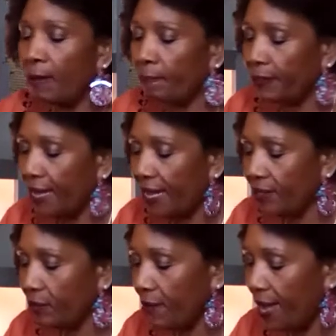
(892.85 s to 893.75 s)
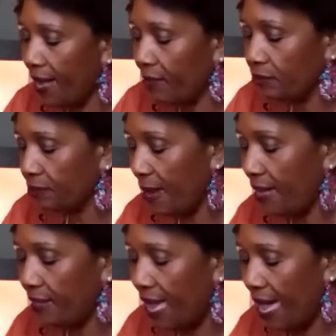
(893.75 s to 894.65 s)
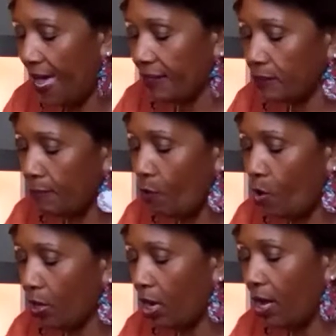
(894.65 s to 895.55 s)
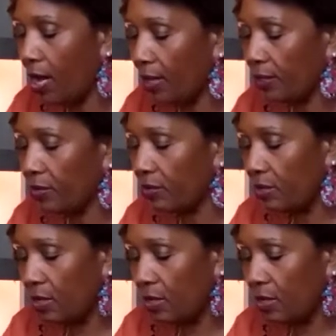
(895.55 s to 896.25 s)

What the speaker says: playing around, trying to add some more color